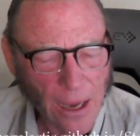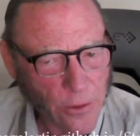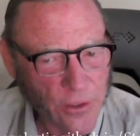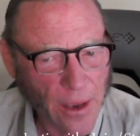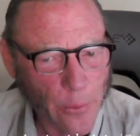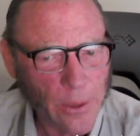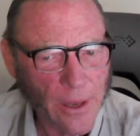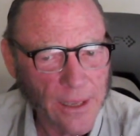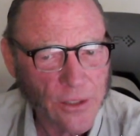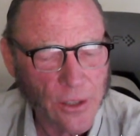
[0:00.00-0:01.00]
does that
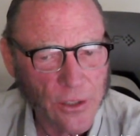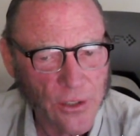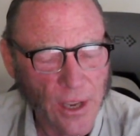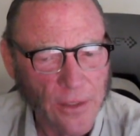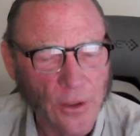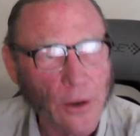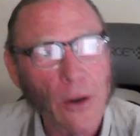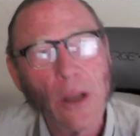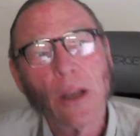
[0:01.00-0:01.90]
relate to the center?